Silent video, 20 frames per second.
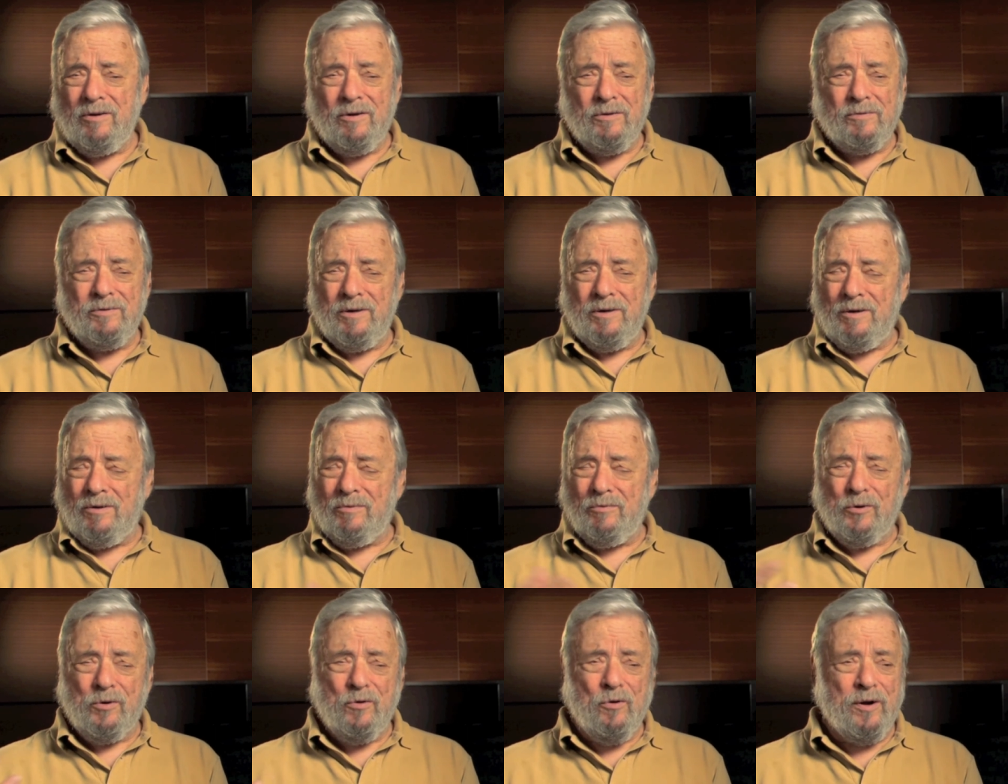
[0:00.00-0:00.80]
know, you know,
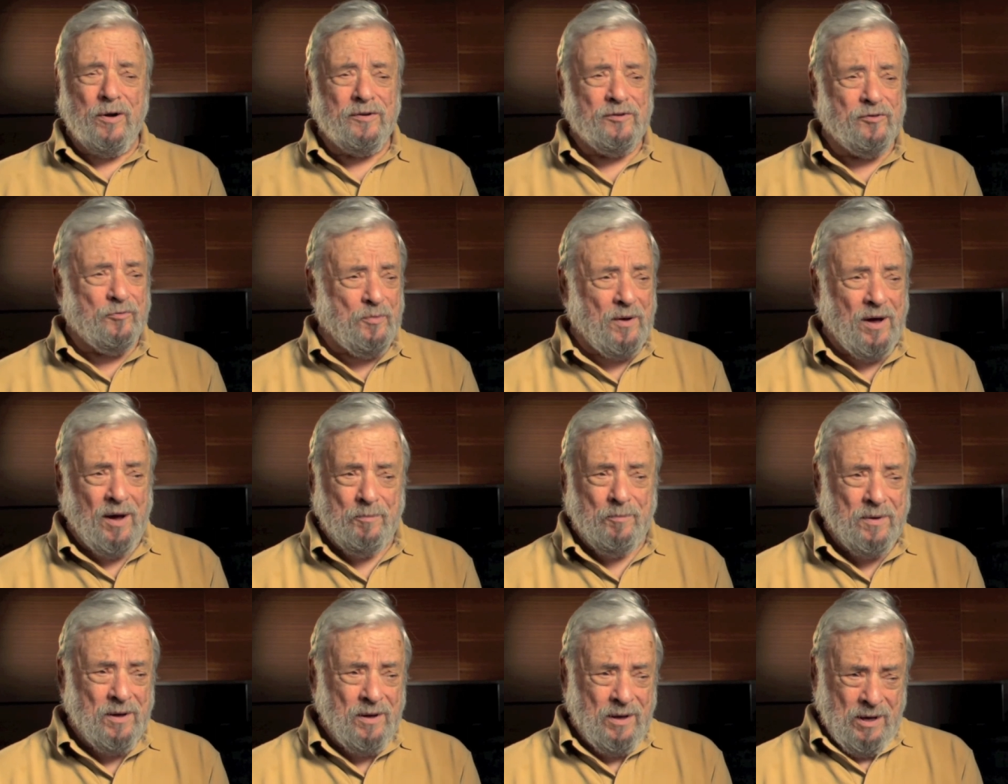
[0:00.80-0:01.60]
recordings of
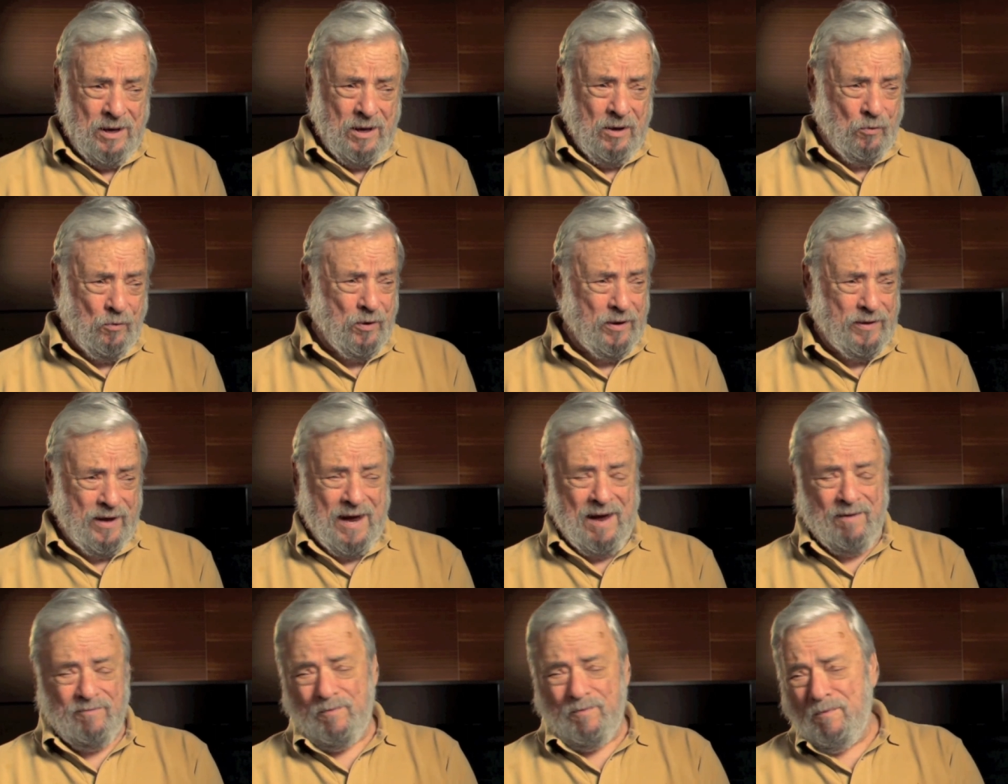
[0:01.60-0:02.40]
pop where they
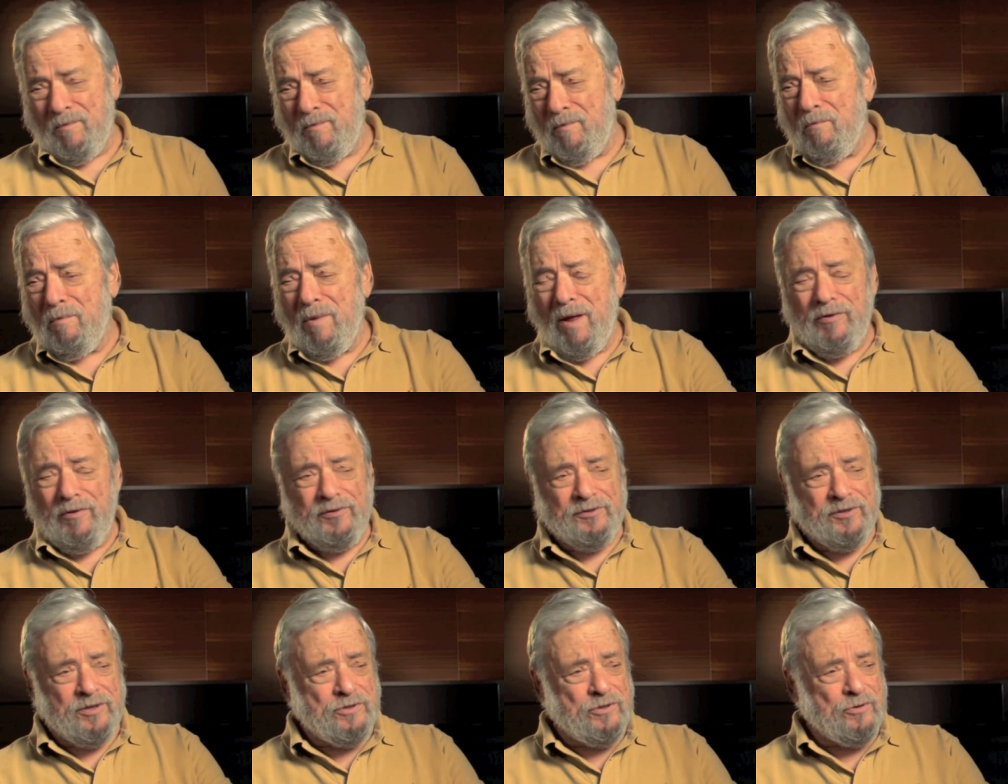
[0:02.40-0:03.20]
have
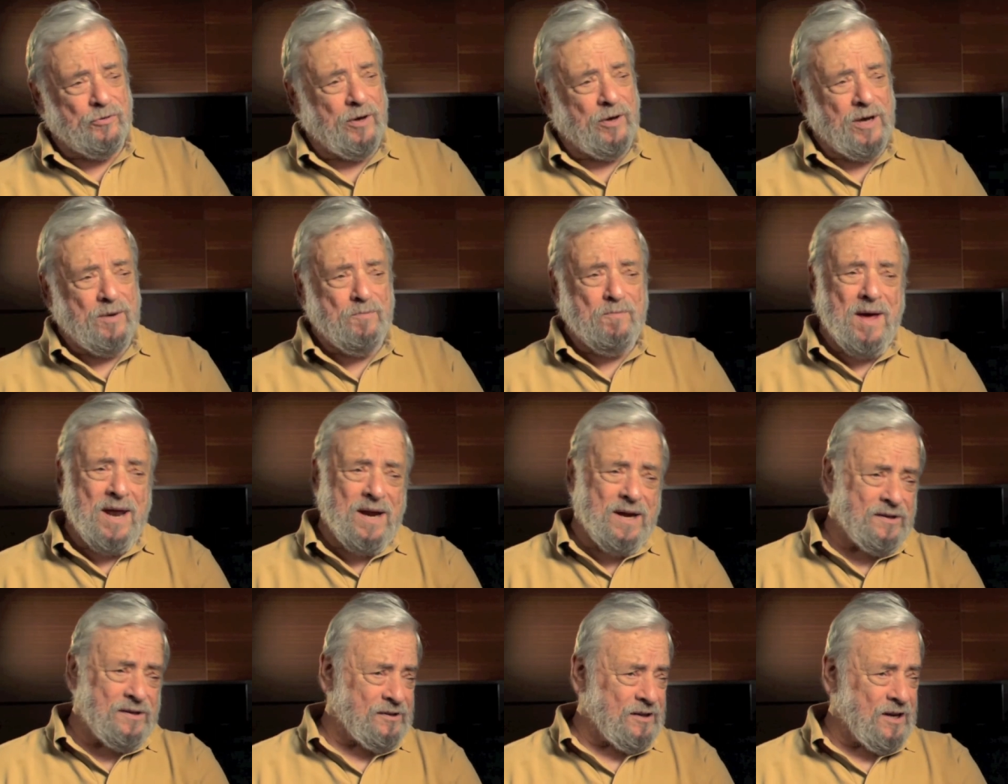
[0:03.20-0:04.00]
months to do it in
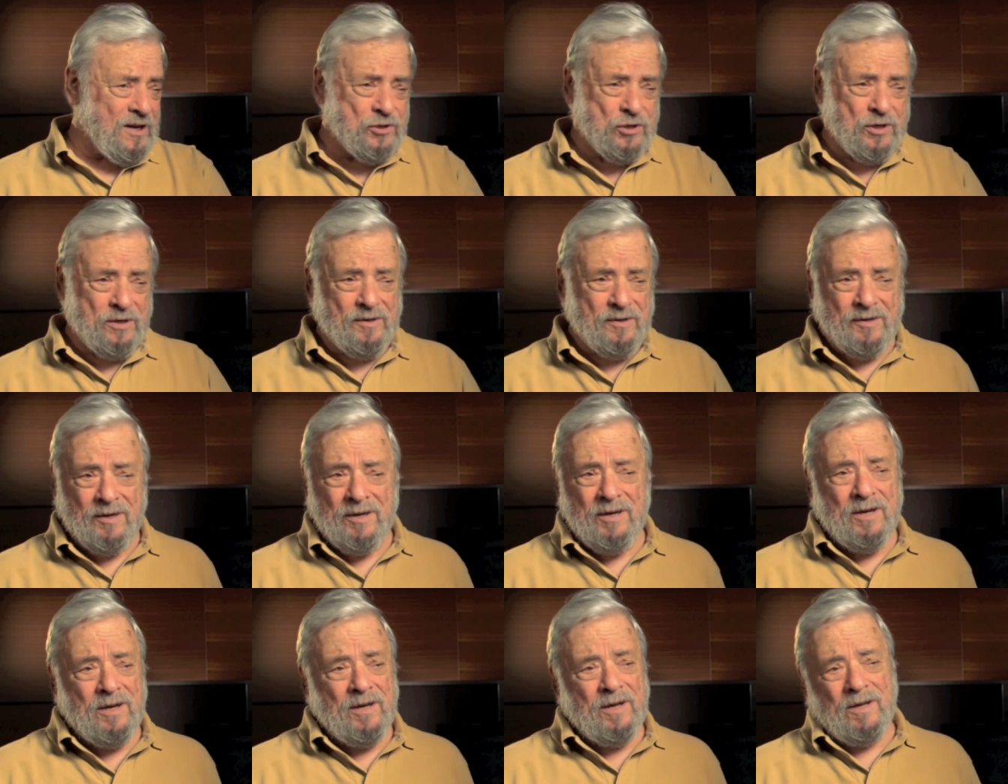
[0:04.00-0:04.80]
many sessions.
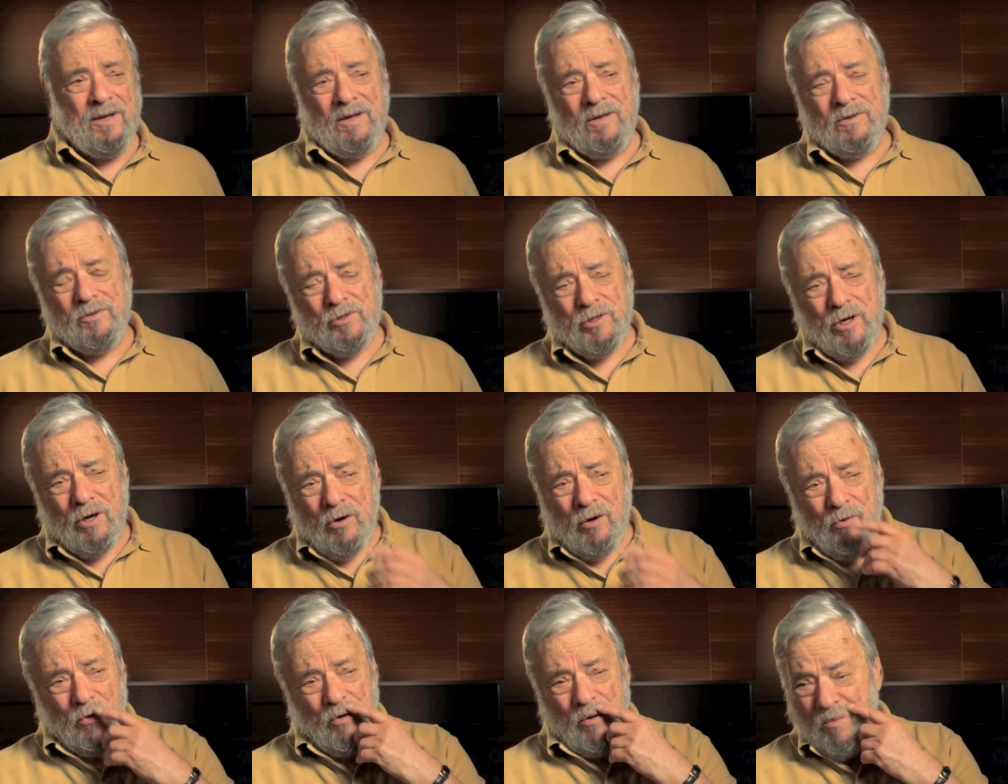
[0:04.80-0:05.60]
A
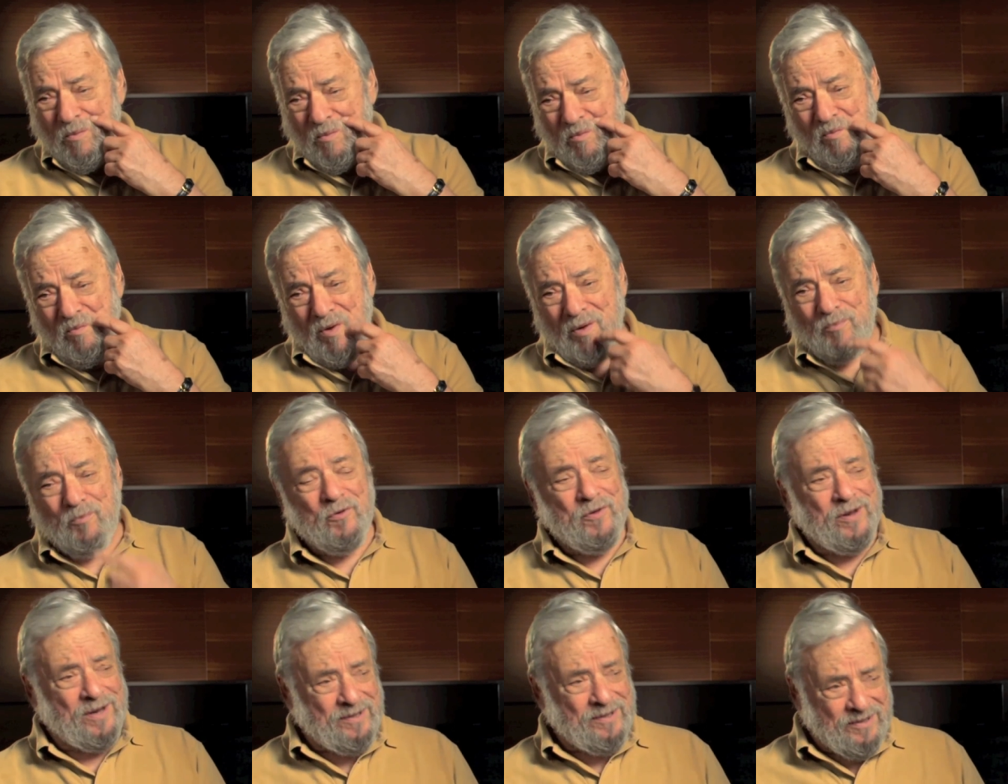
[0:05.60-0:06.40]
show or a
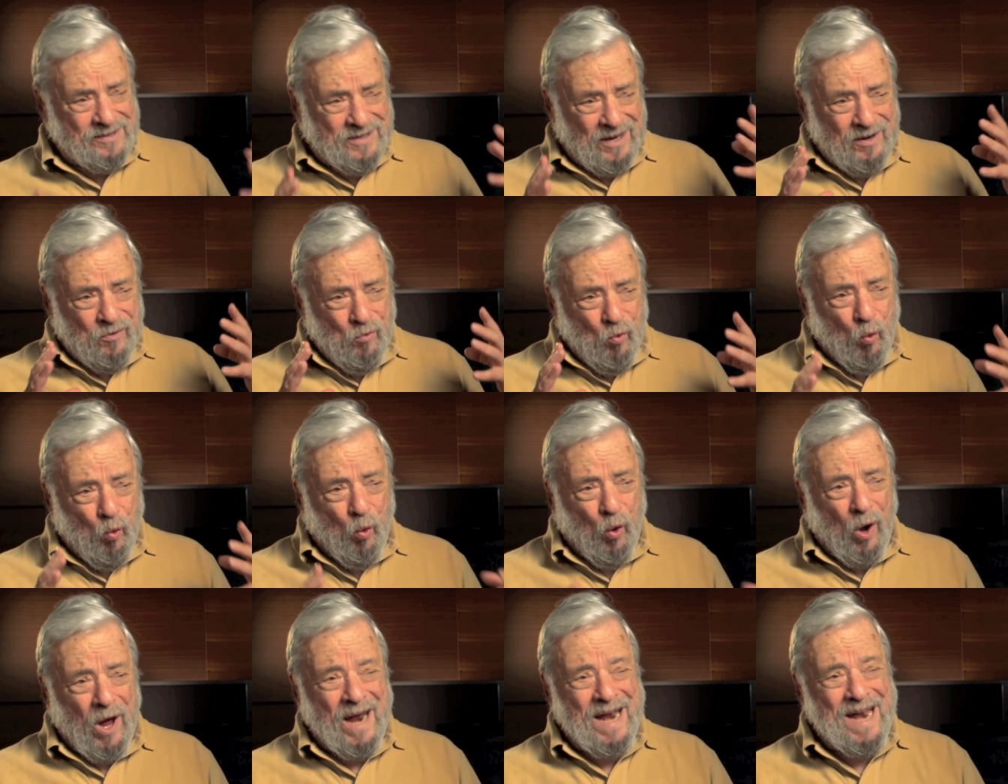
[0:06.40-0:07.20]
movie, it's done in
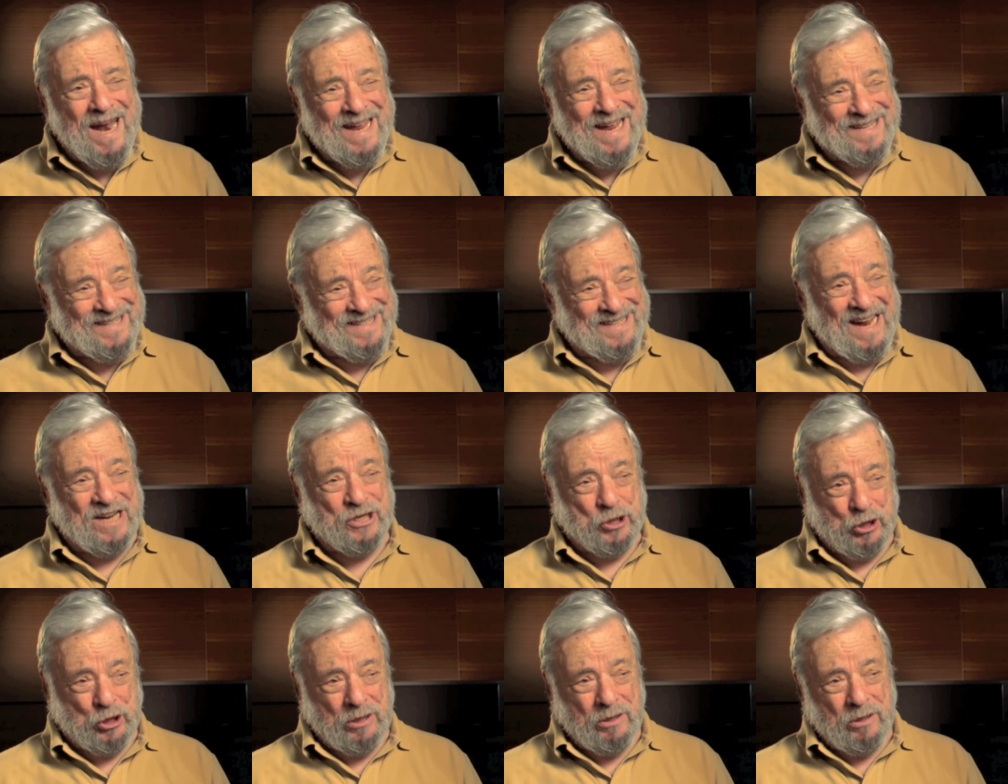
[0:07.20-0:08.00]
one
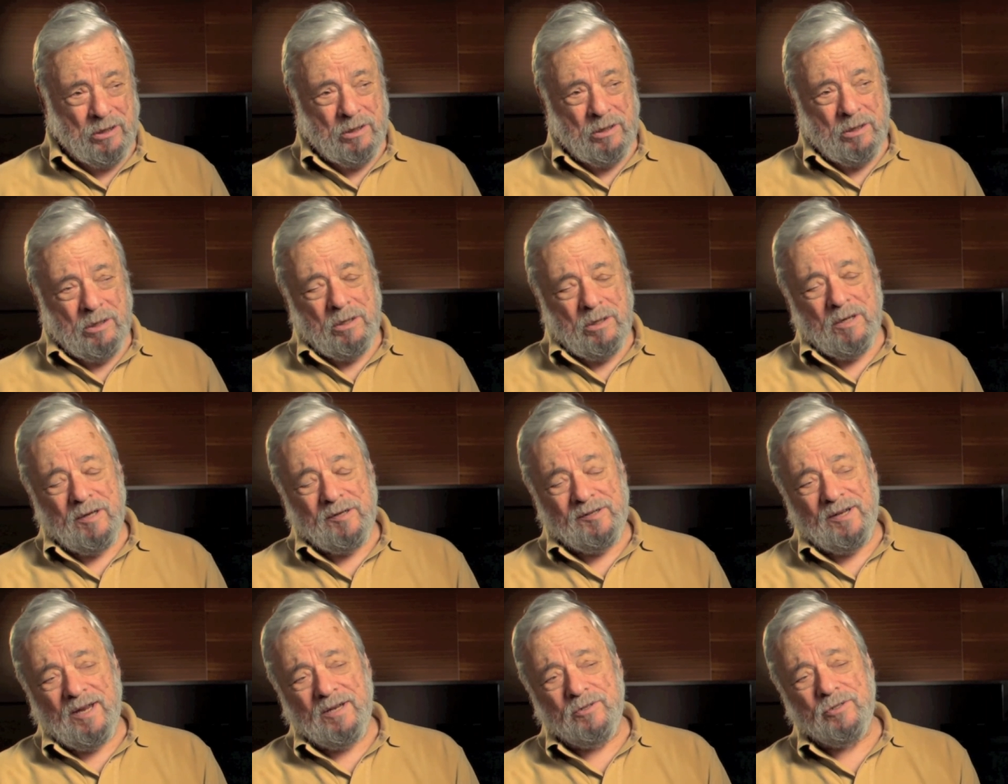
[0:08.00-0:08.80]
session,
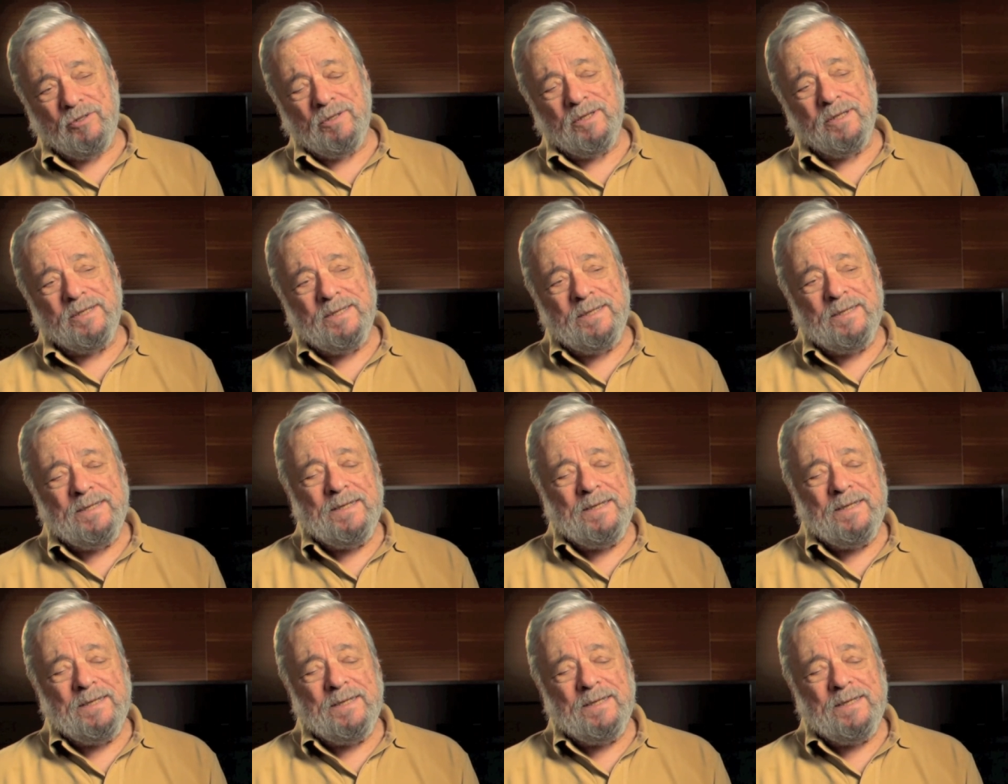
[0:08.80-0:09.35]
essentially.